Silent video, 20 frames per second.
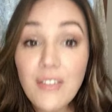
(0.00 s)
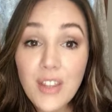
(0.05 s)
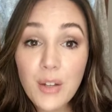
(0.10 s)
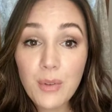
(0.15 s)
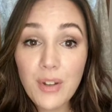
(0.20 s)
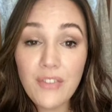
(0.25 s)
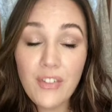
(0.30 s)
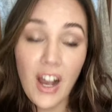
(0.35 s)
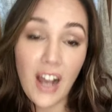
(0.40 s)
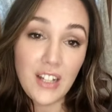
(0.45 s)
that
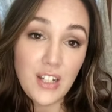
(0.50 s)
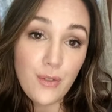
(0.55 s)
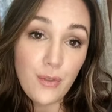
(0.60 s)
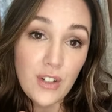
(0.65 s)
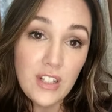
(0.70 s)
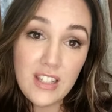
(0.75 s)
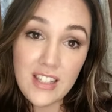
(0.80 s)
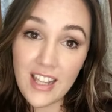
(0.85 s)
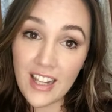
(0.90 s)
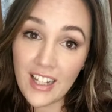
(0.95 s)
we've got
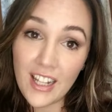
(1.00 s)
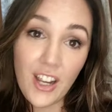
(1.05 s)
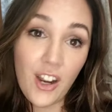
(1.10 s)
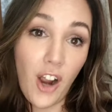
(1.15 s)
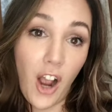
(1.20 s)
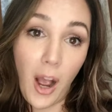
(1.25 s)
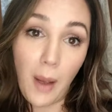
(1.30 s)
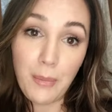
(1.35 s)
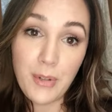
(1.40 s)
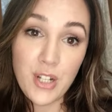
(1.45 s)
different
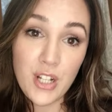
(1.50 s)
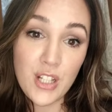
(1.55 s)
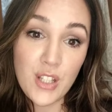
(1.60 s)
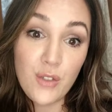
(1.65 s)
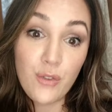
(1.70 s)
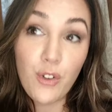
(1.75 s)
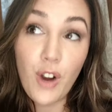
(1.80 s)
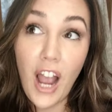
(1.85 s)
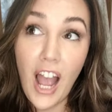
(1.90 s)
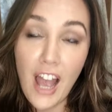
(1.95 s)
skincare options
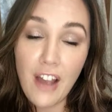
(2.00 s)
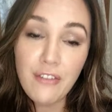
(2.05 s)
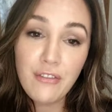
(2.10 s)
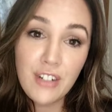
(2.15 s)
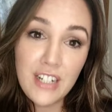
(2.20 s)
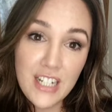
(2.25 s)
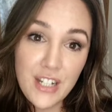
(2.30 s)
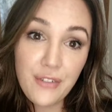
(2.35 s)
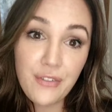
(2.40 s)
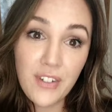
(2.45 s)
for
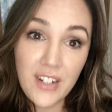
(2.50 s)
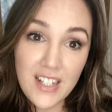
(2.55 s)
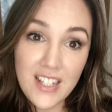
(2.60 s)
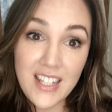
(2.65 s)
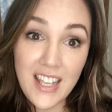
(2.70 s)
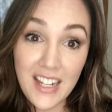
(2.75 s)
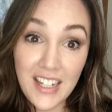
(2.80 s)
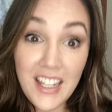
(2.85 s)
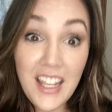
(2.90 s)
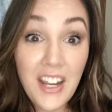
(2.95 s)
every different
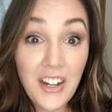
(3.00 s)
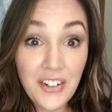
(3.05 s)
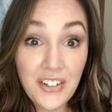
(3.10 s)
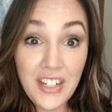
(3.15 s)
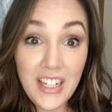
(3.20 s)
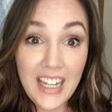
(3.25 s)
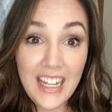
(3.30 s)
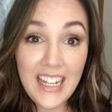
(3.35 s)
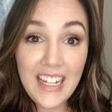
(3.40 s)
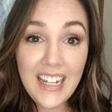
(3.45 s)
skincare
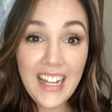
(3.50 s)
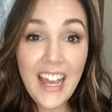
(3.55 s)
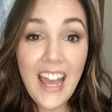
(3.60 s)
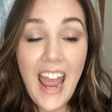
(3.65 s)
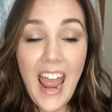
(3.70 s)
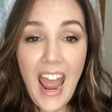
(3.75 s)
need.